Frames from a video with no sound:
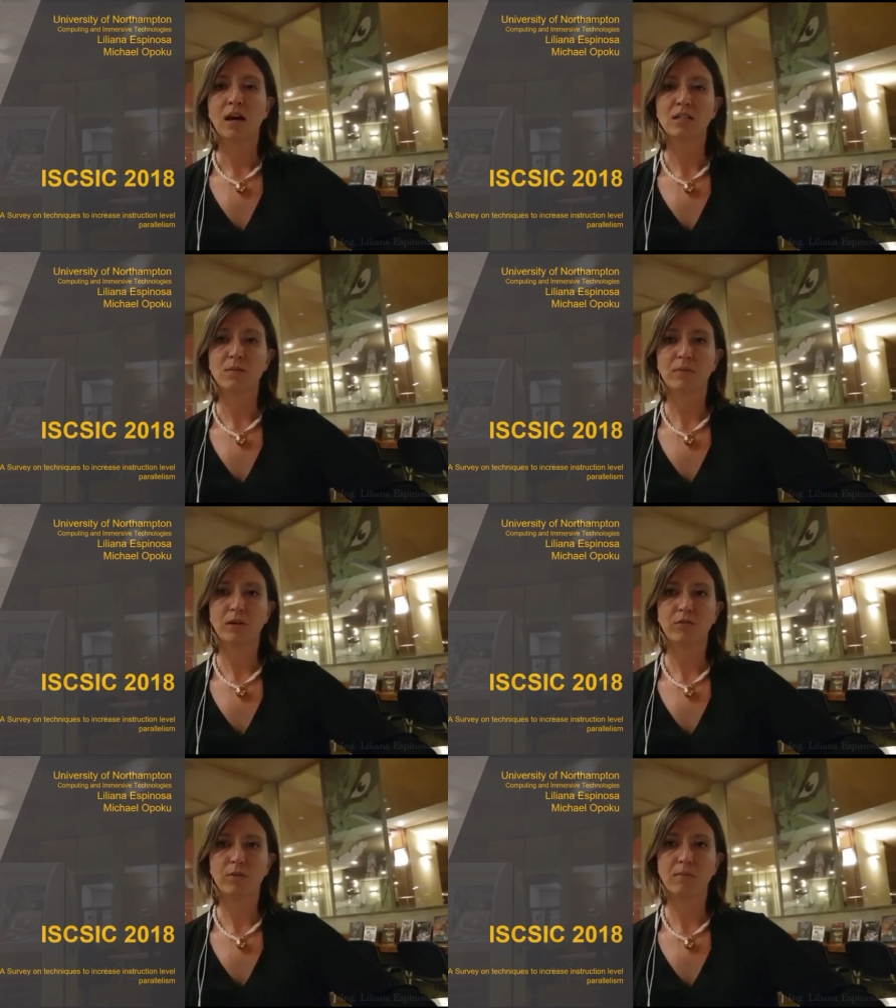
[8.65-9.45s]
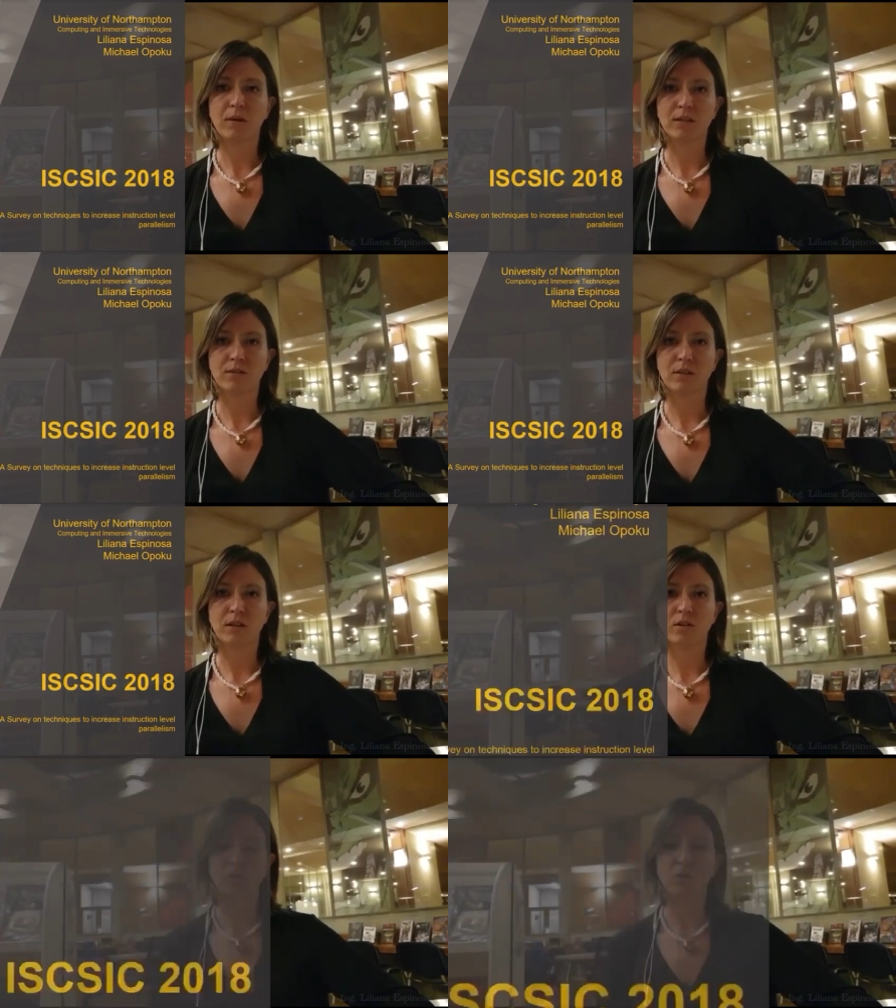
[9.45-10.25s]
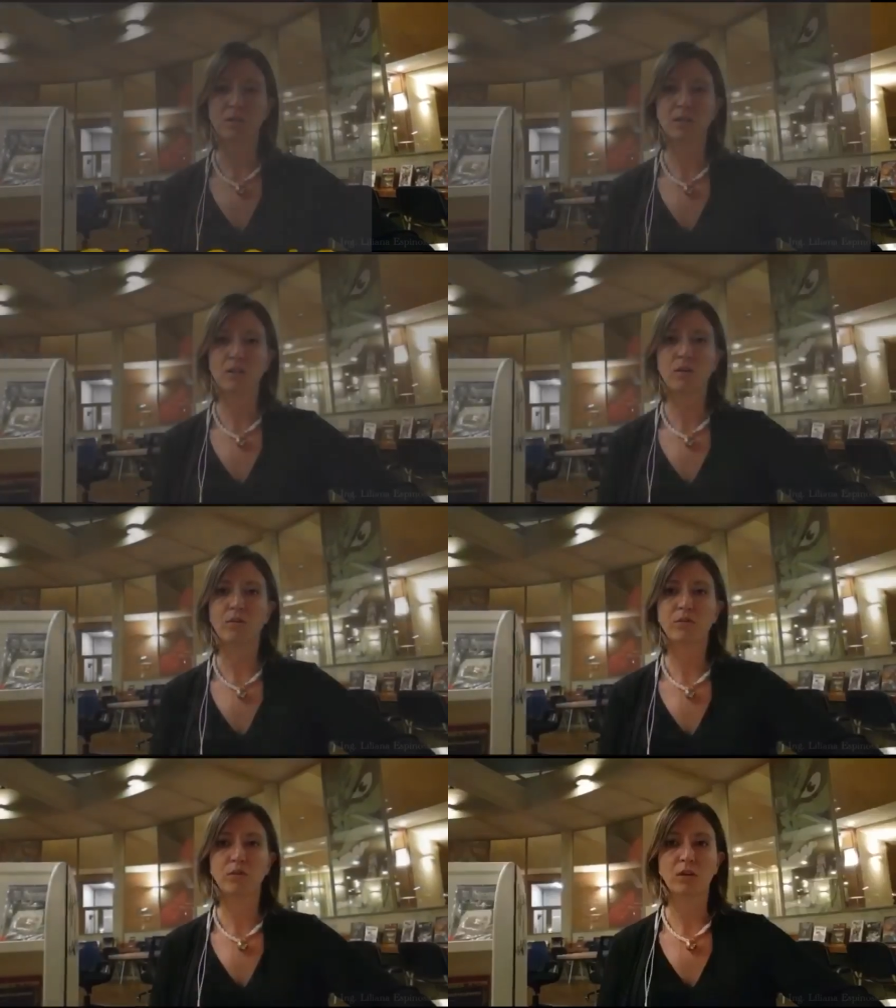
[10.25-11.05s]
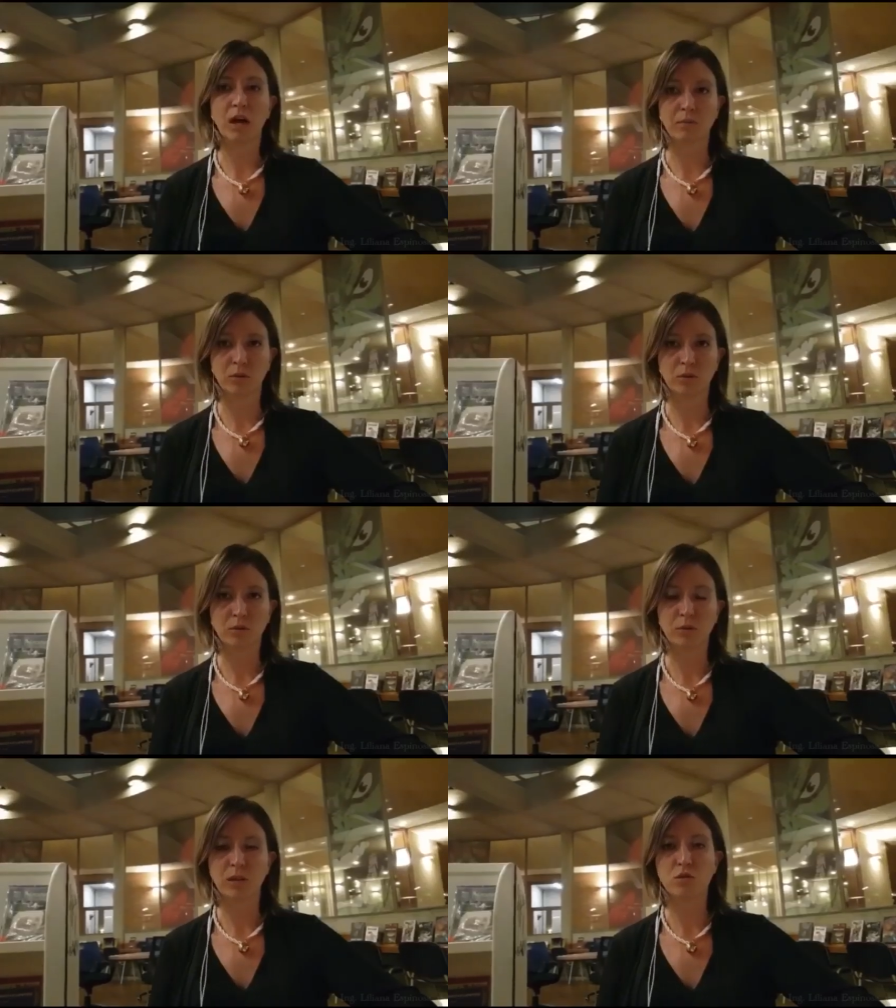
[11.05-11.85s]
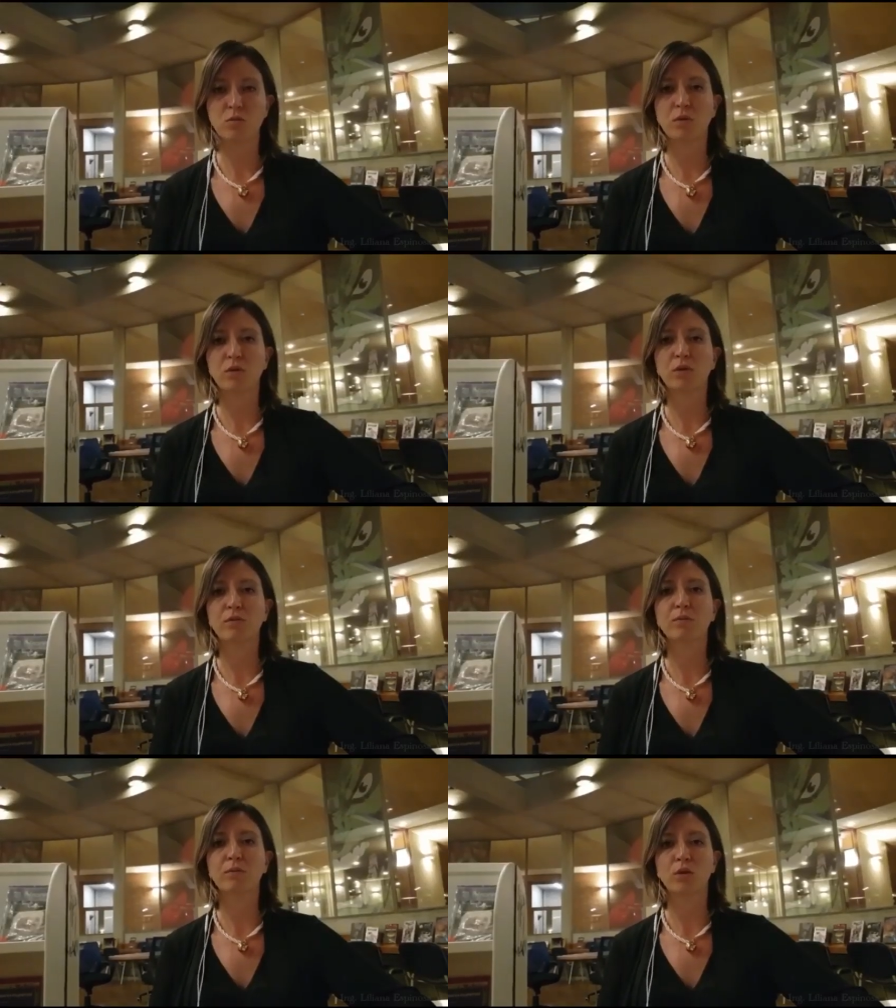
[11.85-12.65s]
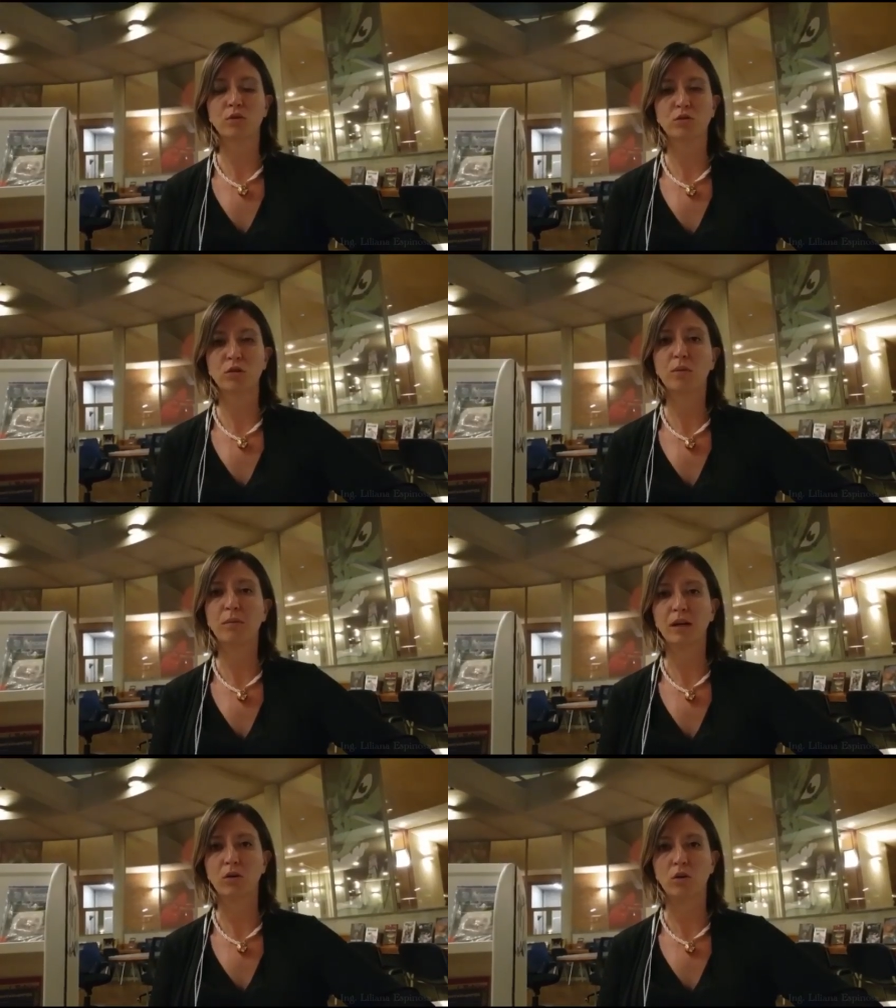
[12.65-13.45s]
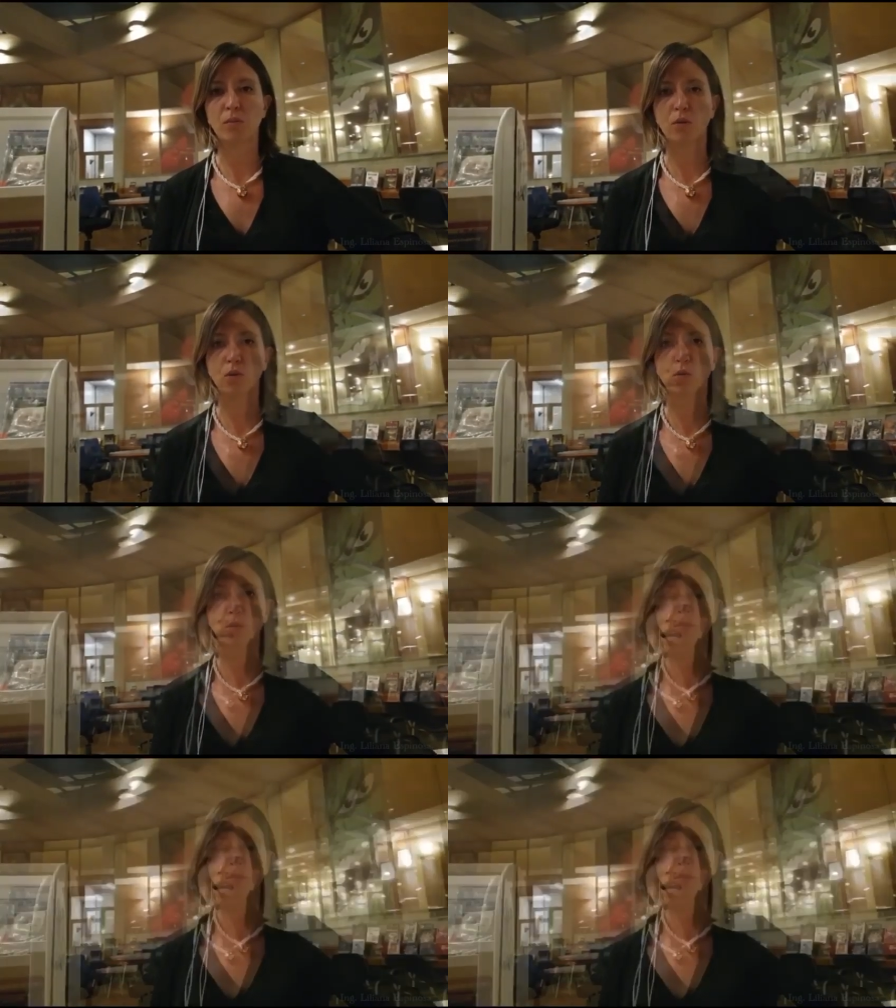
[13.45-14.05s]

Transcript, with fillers: as a part of my master at the University of Northampton with the support of Dr. Michael Opoku.